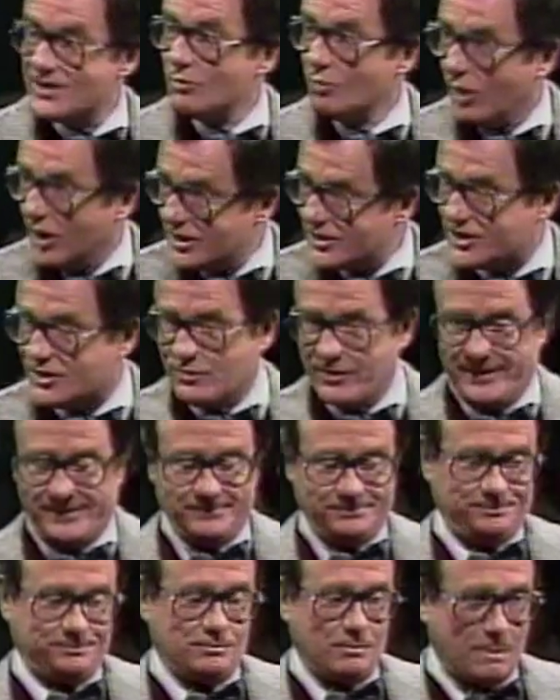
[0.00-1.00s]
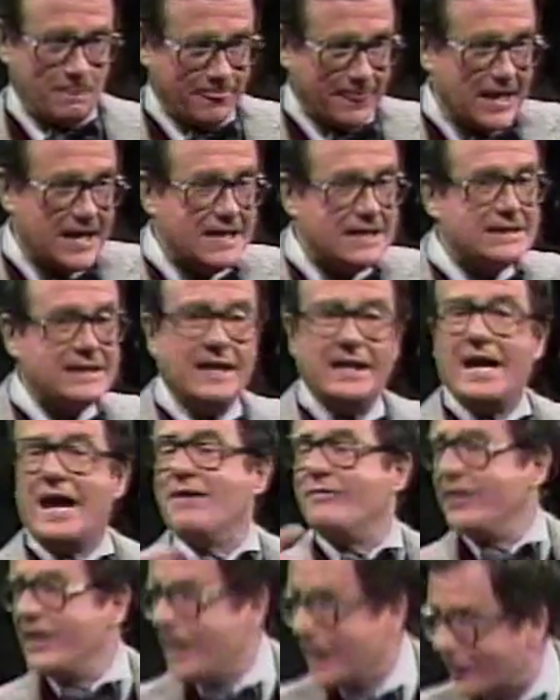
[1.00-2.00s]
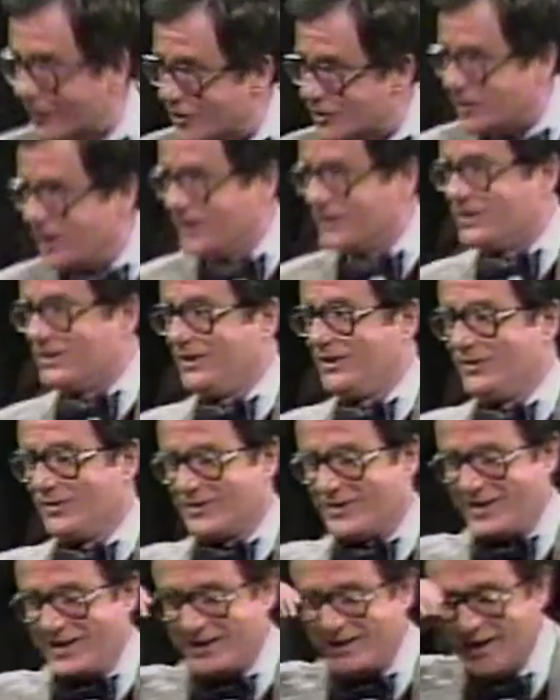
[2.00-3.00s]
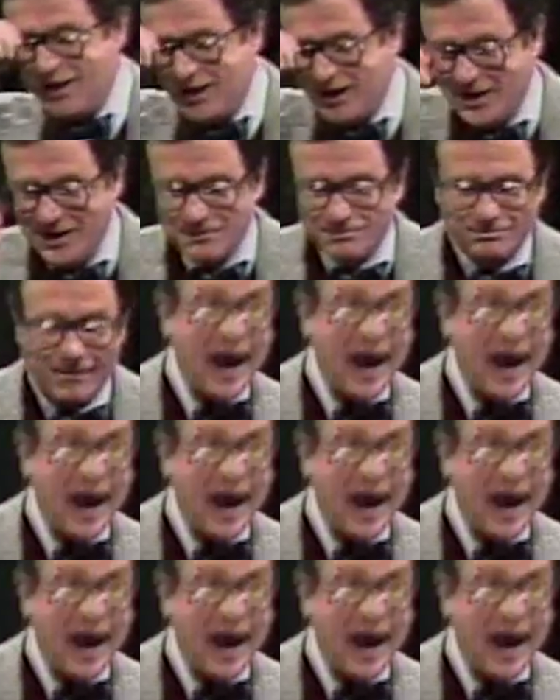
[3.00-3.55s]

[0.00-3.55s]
Wall Street. And you have the other Jesse who says, mine